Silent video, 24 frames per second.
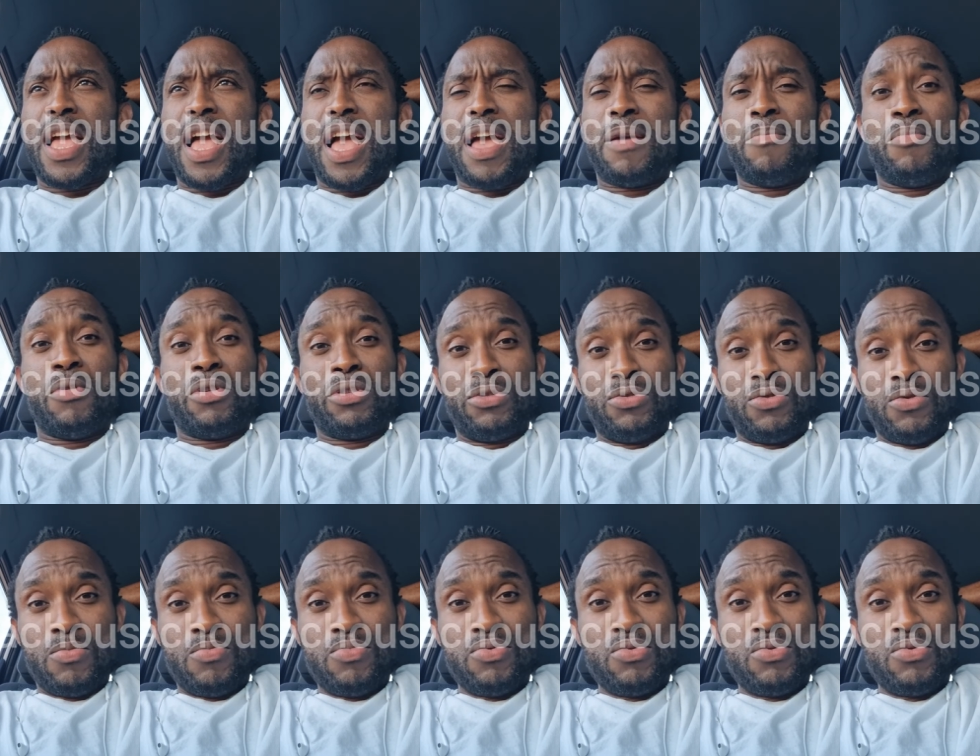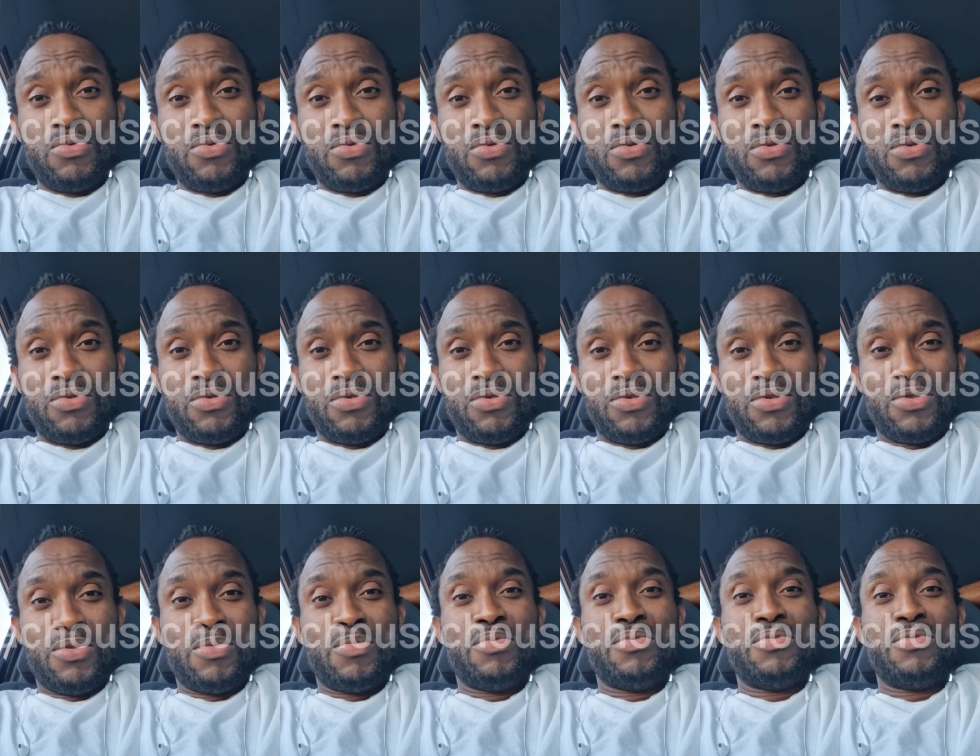I bought ubu,
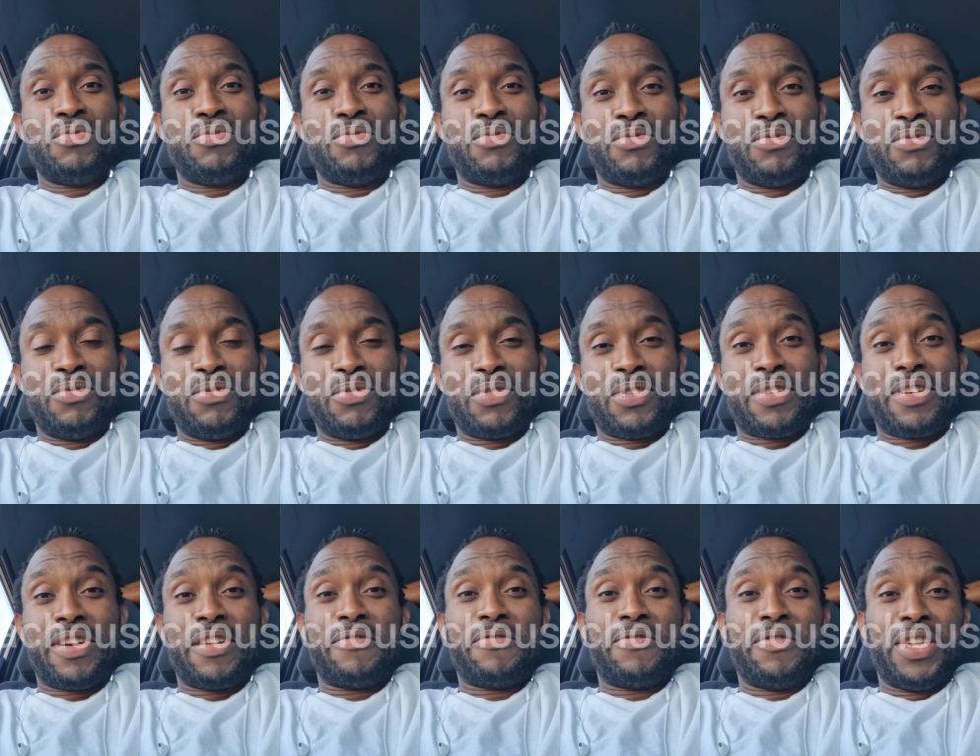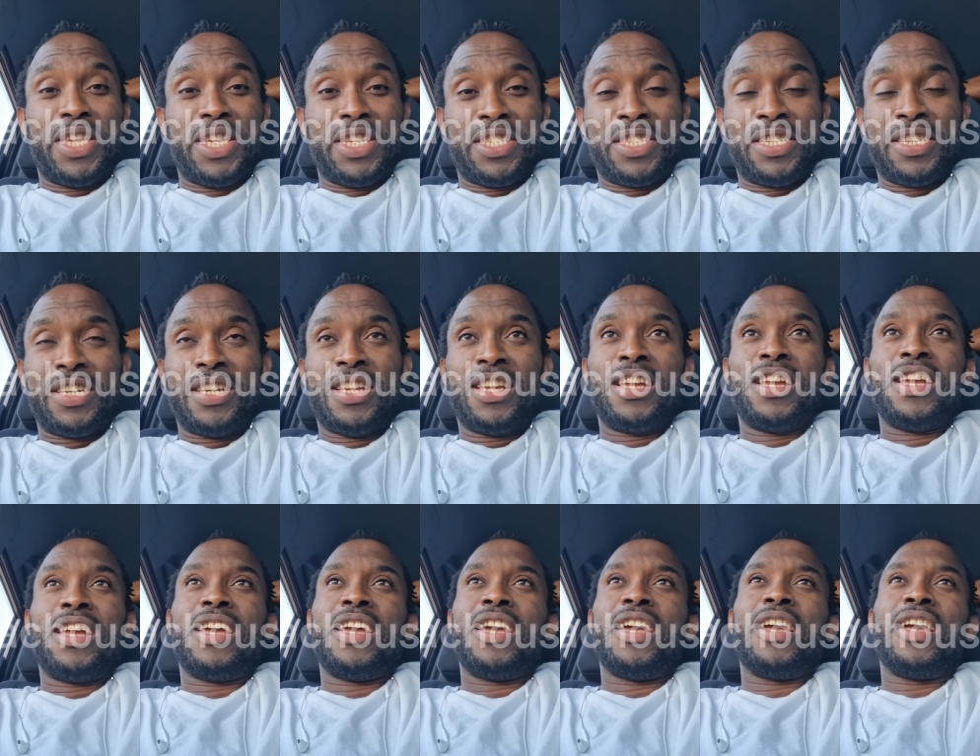ubu crayfish.
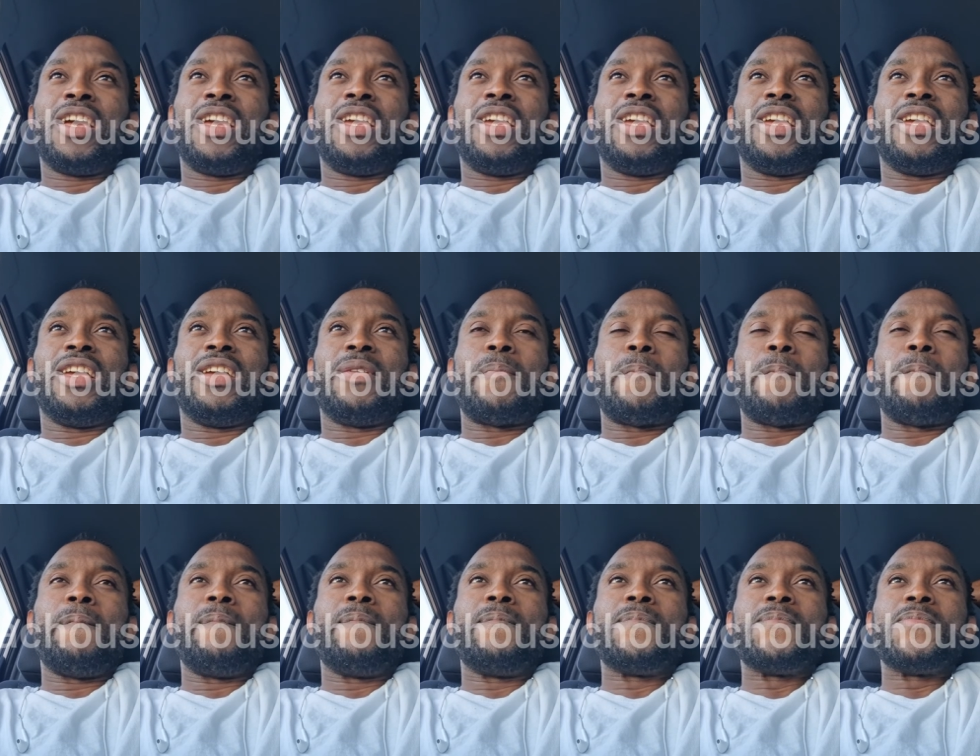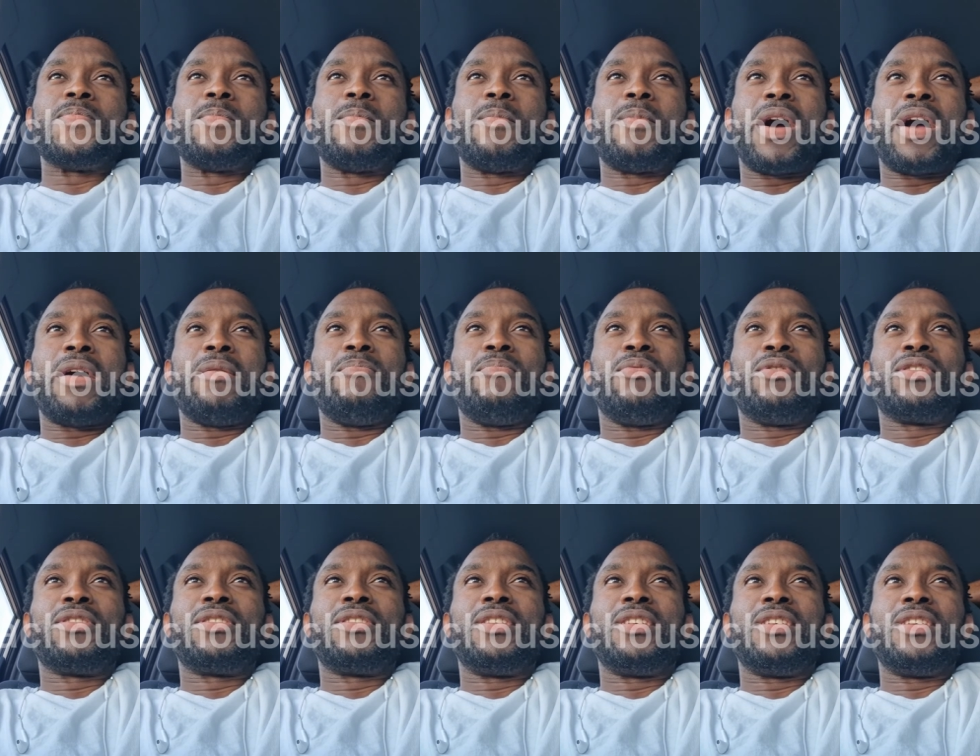Um, I
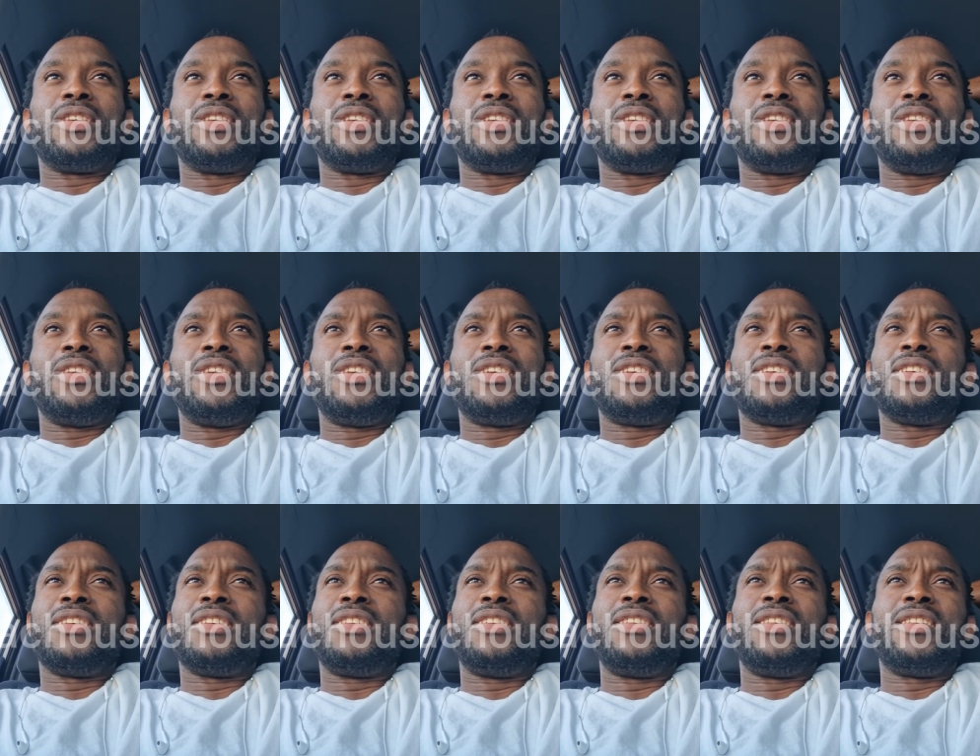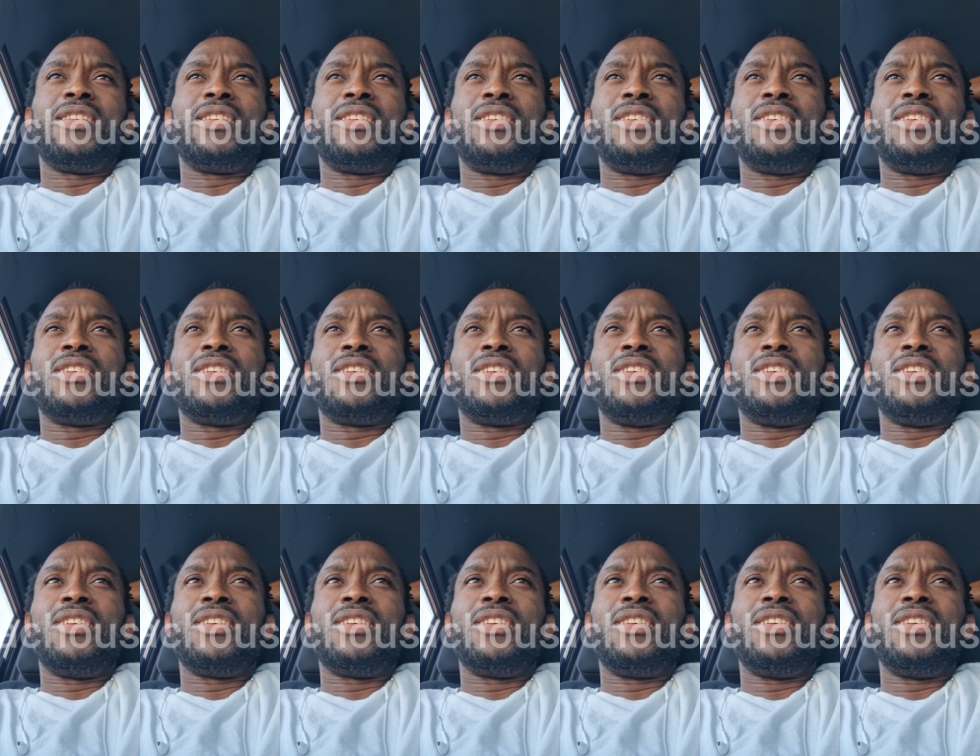bought uh, yeah, yeah, yeah,
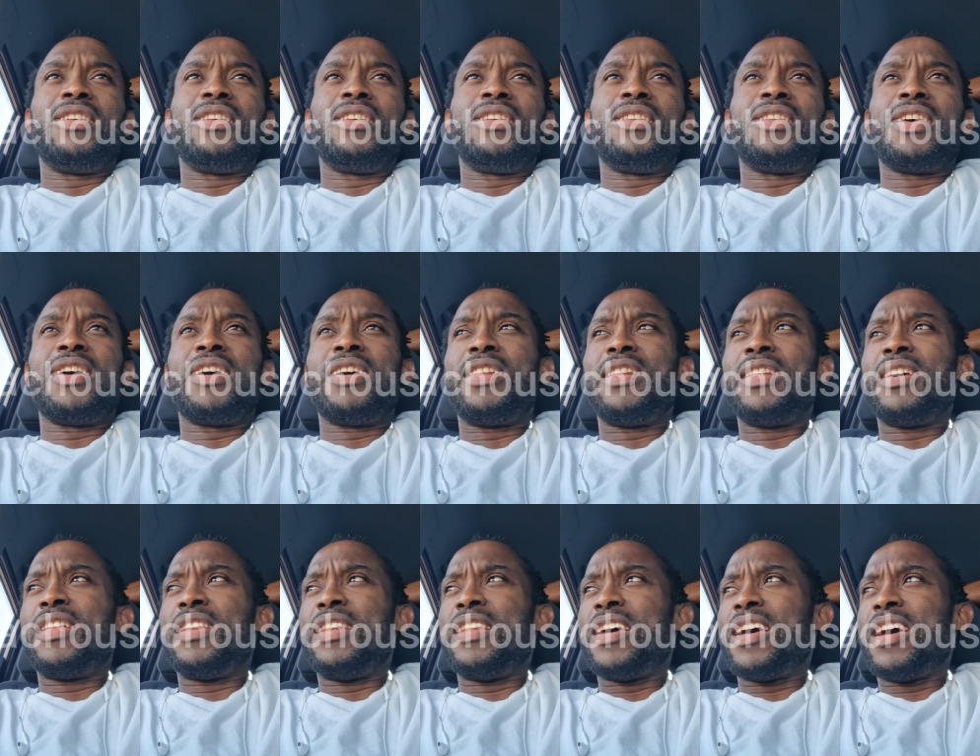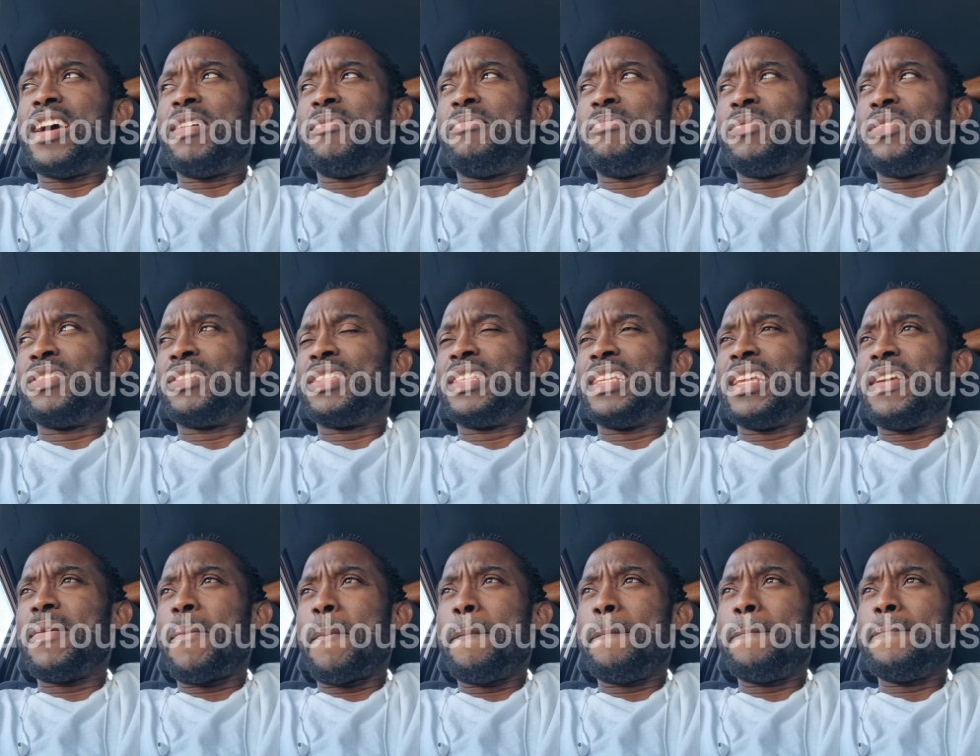yeah, yeah. Nah, nah, nah. I bought
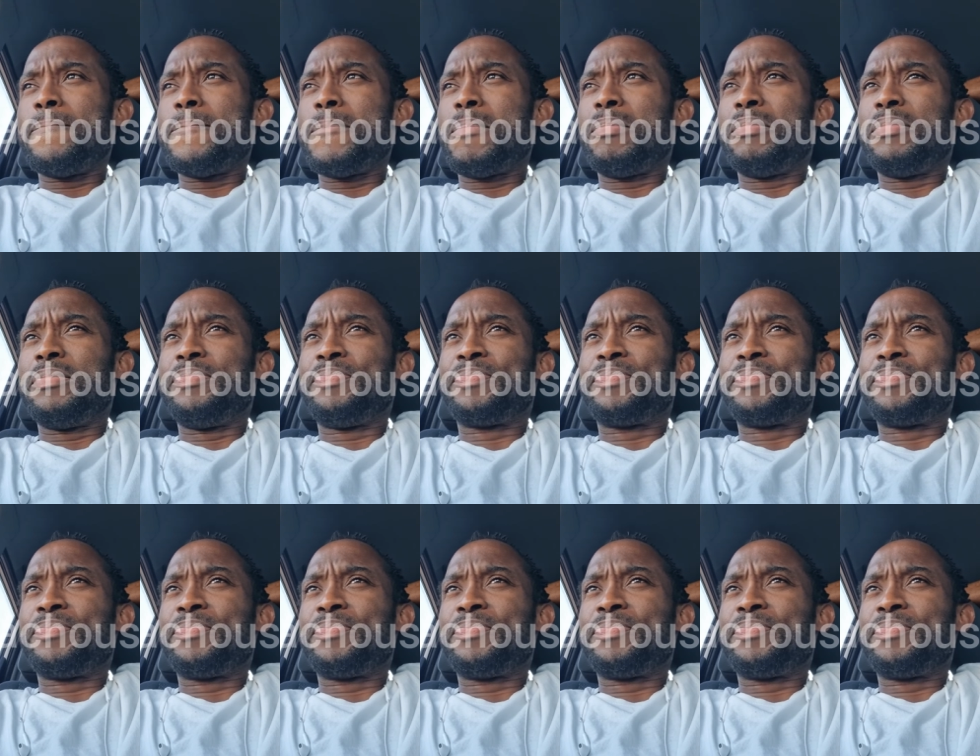um.